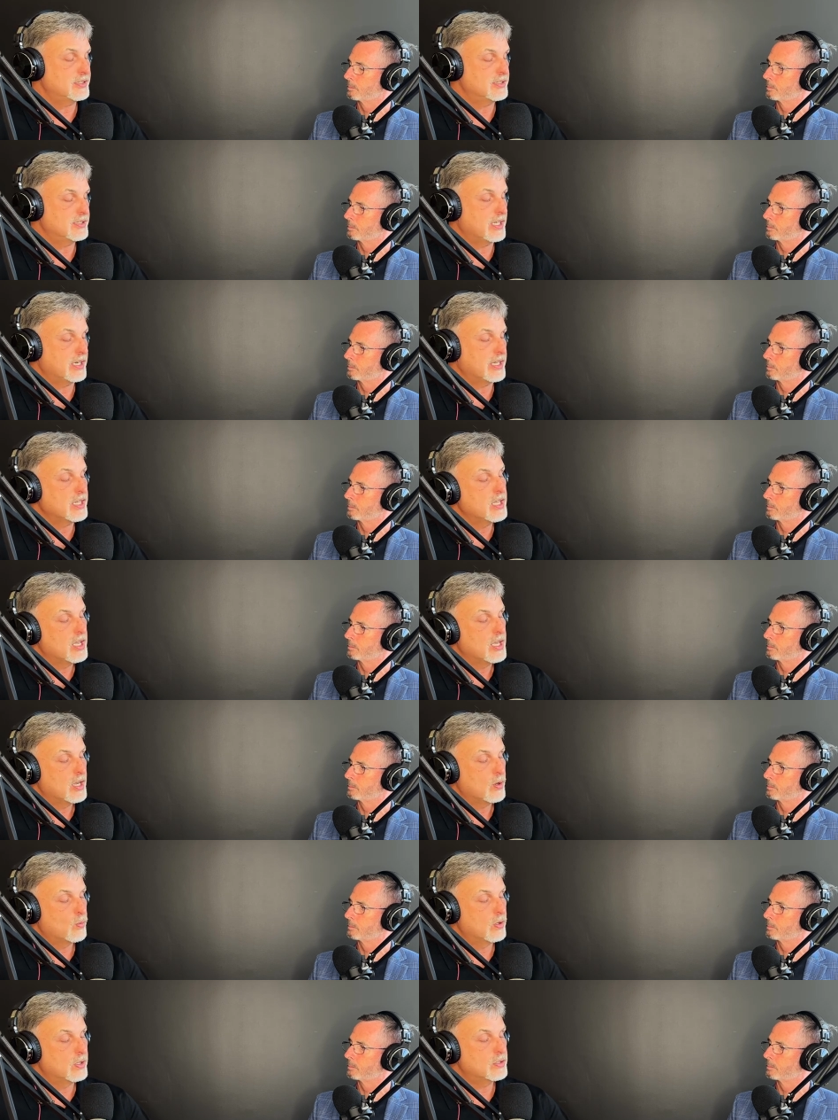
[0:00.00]
Speaker 1: study,
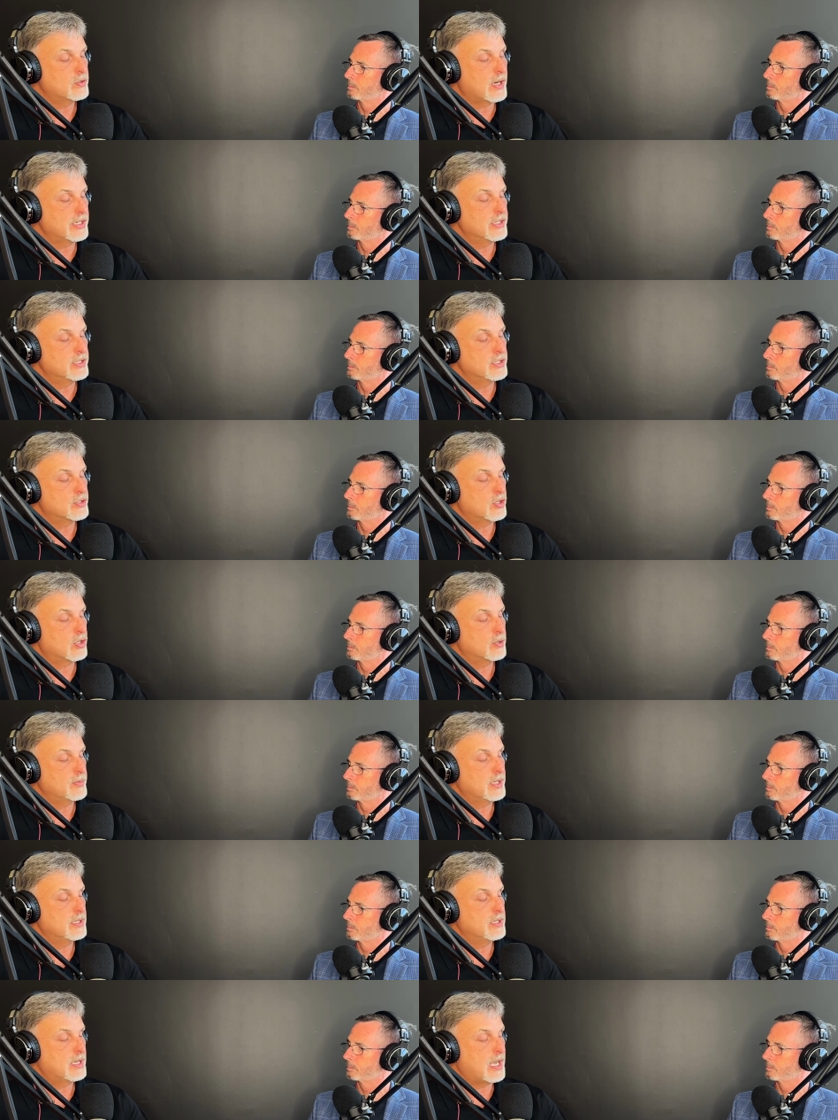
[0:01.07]
we're trying to
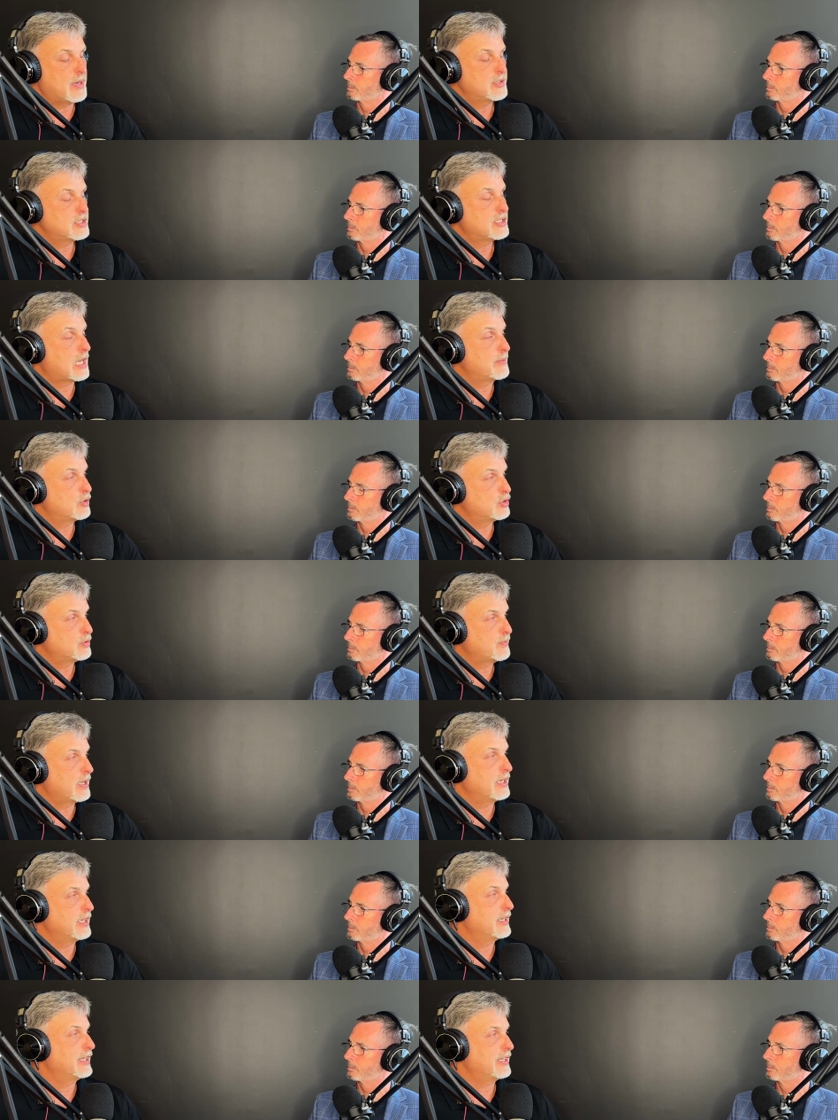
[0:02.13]
determine how much time you're
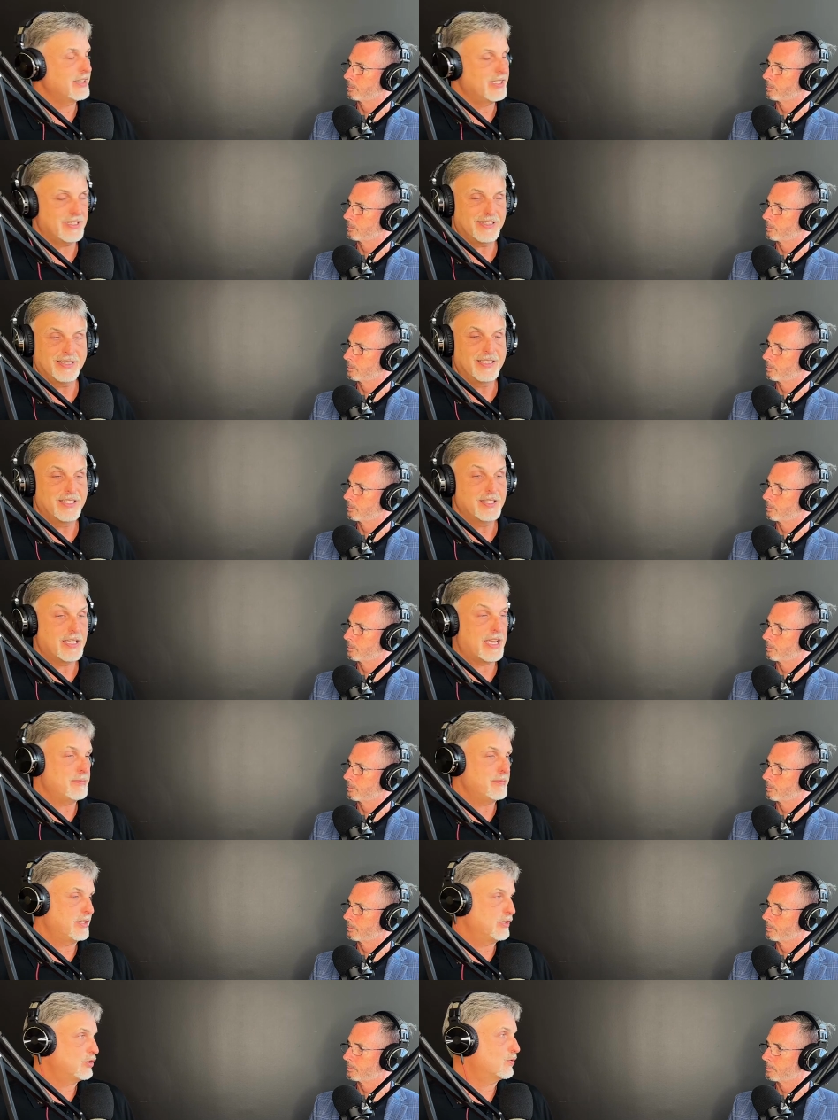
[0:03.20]
spending in
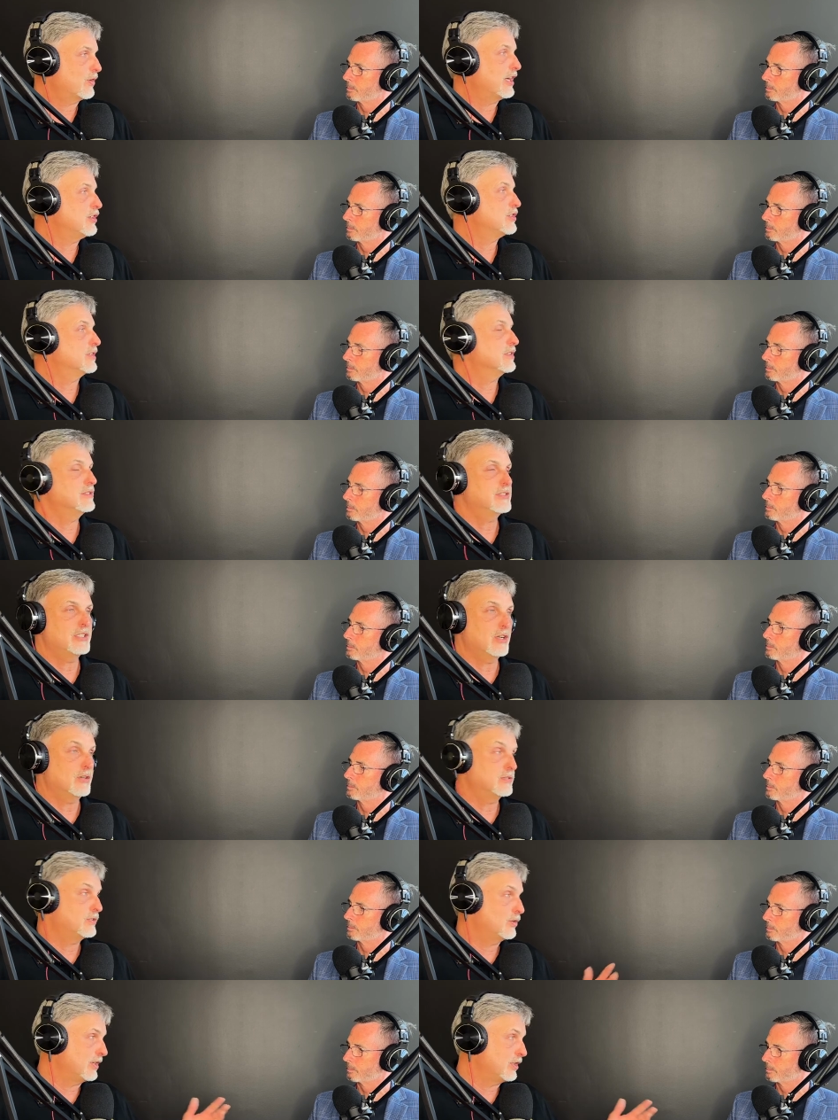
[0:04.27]
administration, you know,
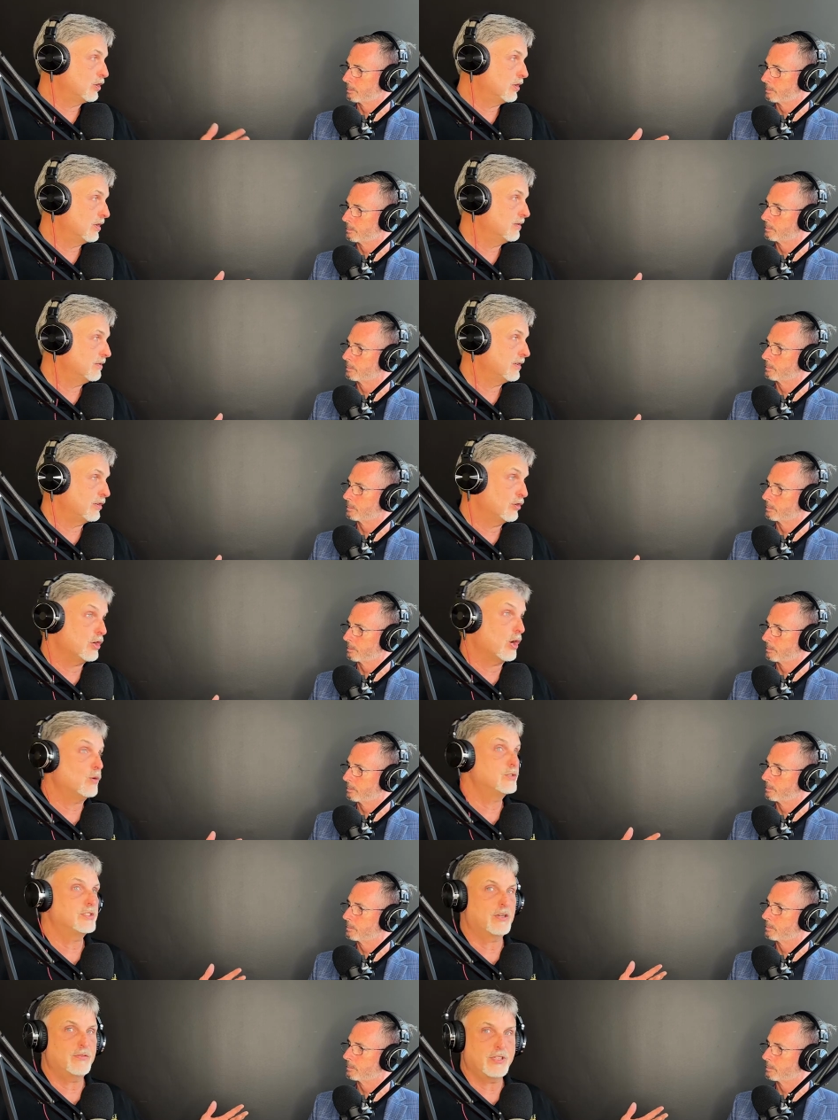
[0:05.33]
doing your, your
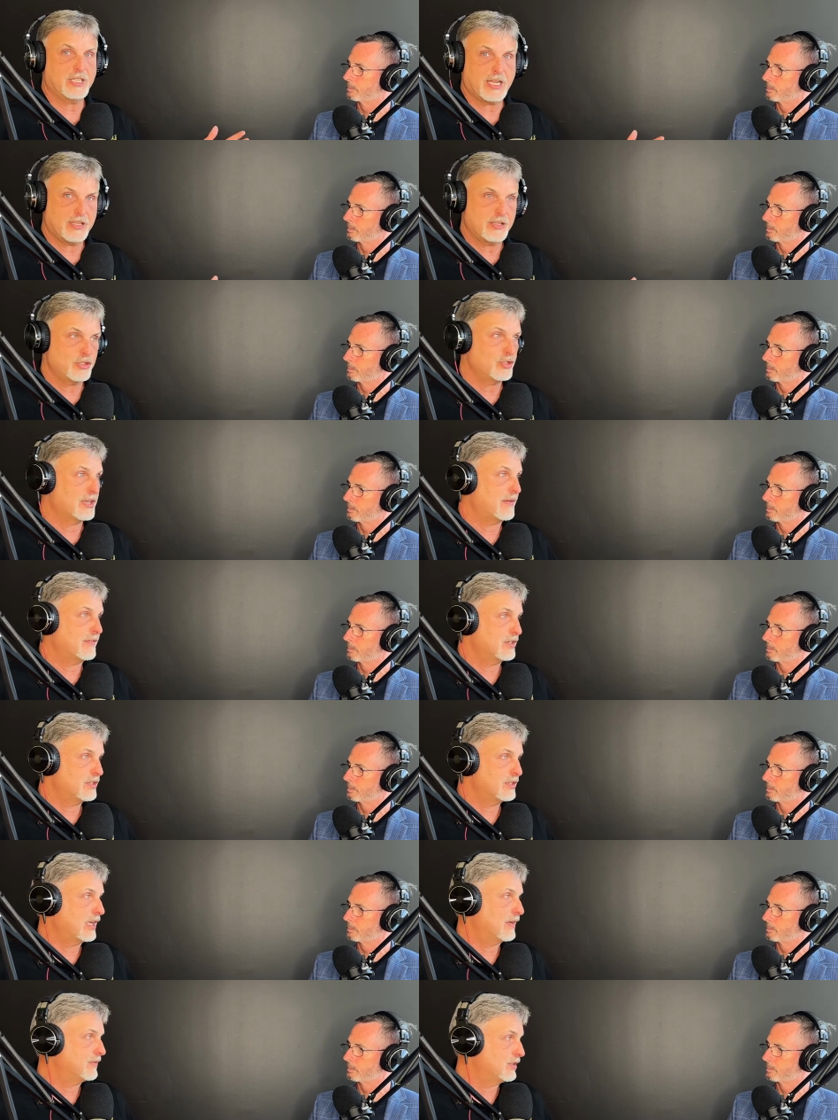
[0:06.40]
notes every day that you got to
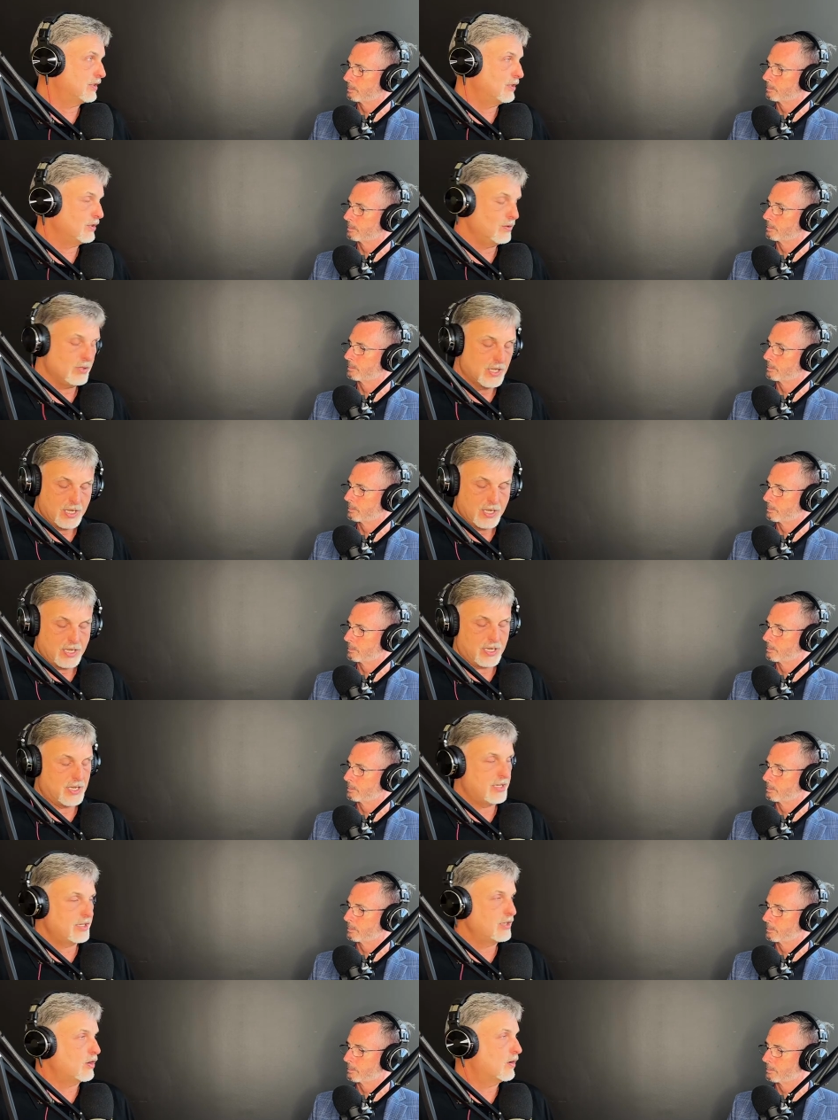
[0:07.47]
have to do,
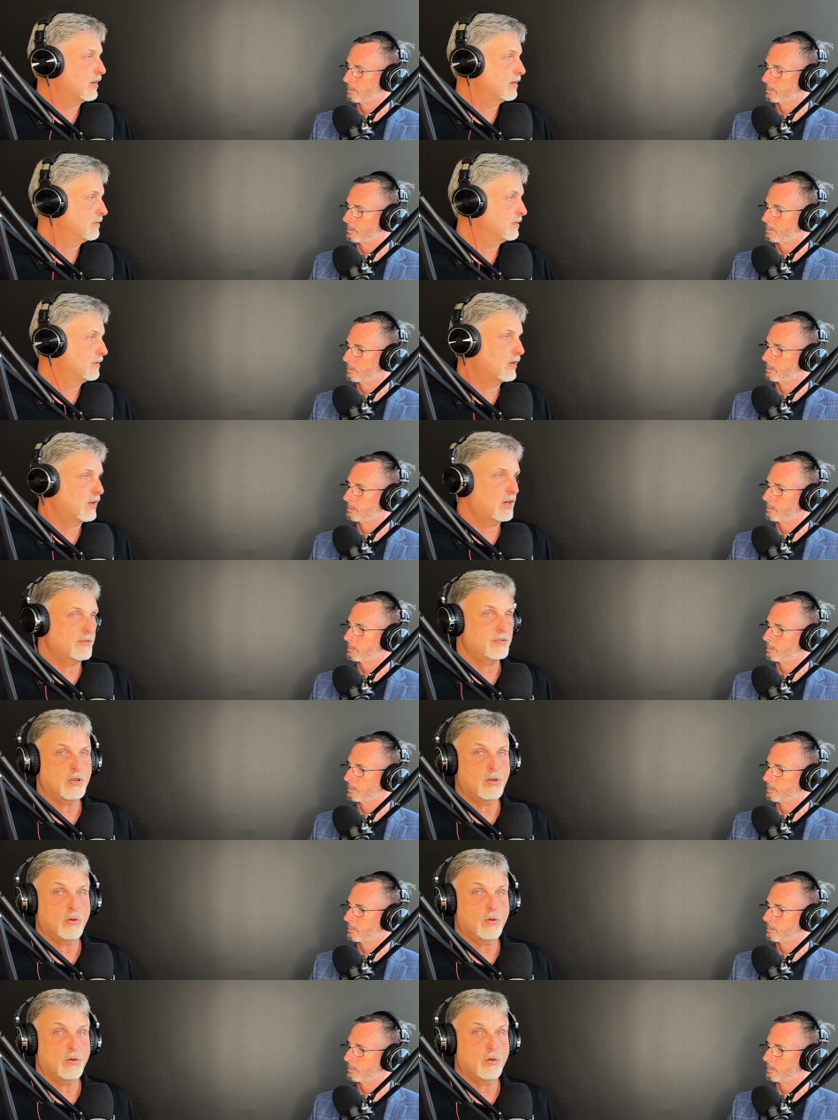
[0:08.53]
uh, off, uh,